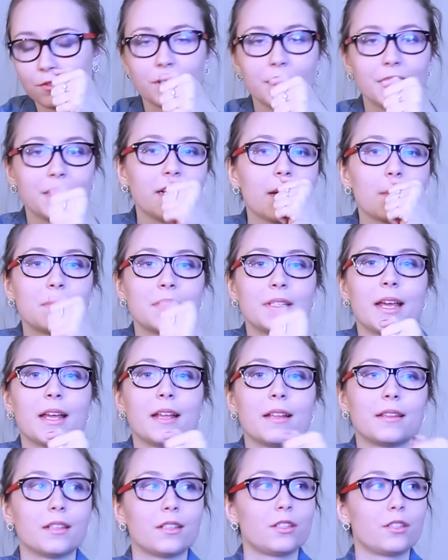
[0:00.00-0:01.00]
really
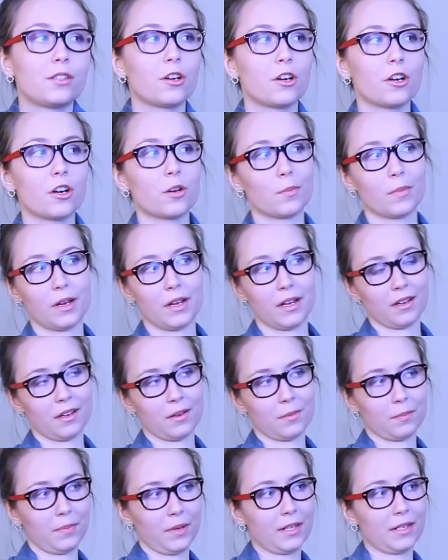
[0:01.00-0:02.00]
upset this term,
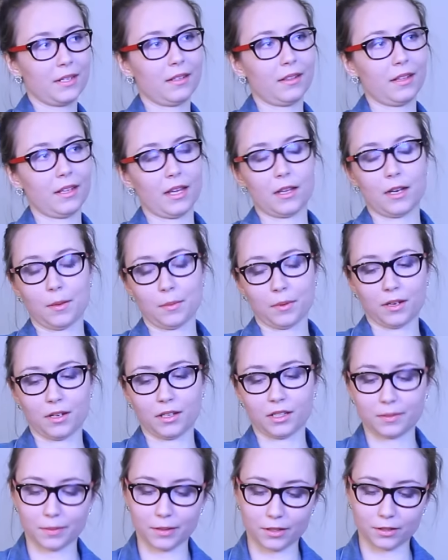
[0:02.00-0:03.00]
basically, and I'm
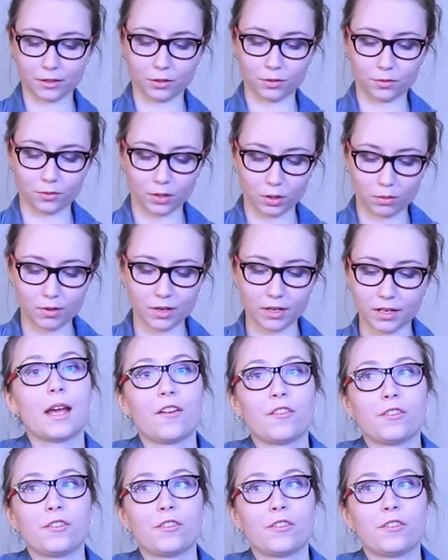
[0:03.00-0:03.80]
gonna explain it to you real quick.